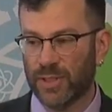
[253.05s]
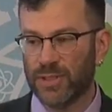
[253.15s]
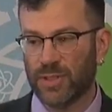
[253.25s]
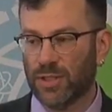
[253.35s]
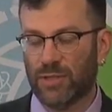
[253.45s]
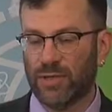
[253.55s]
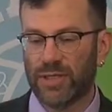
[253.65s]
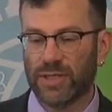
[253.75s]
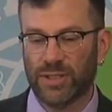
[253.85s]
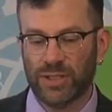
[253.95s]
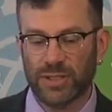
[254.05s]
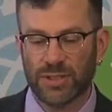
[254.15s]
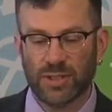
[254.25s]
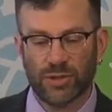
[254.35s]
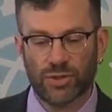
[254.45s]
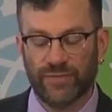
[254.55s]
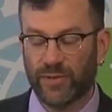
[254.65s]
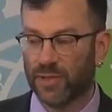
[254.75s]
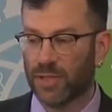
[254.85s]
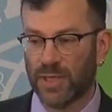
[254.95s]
Circularization is not trivial